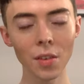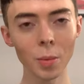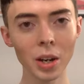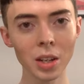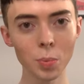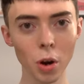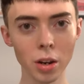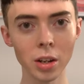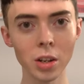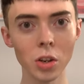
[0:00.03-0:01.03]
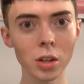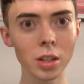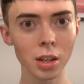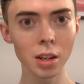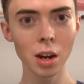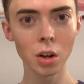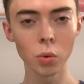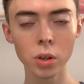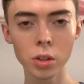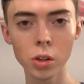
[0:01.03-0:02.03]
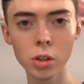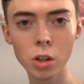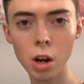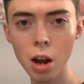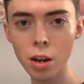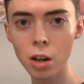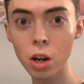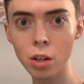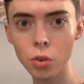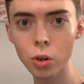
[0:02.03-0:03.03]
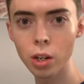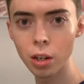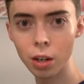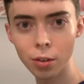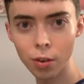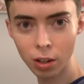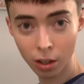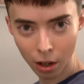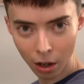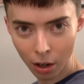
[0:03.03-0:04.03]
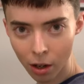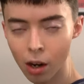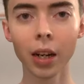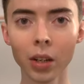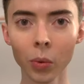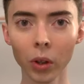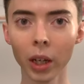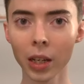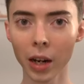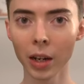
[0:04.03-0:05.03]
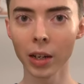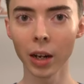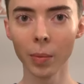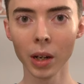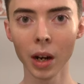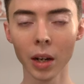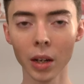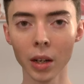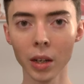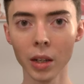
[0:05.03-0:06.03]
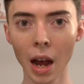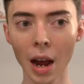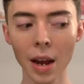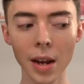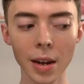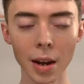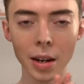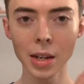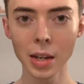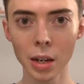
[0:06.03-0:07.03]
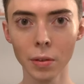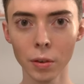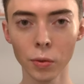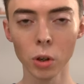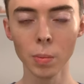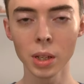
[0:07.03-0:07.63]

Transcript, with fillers: everybody, it's Brandon, your skincare researcher and ingredient investigator. Today's a really exciting day because I got a gift from